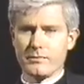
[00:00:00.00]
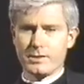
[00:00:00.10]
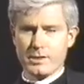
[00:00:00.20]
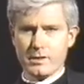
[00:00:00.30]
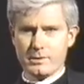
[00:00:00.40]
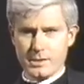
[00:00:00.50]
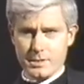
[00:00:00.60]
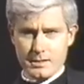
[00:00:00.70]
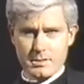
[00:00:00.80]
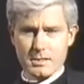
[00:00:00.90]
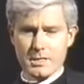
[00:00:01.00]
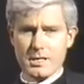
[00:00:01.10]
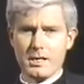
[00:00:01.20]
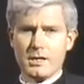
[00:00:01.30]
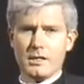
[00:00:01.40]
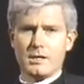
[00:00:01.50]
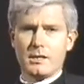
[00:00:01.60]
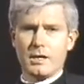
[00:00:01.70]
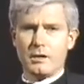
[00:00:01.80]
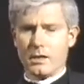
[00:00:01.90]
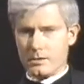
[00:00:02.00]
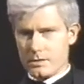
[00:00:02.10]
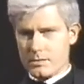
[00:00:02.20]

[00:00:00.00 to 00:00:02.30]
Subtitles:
the Child Jesus, another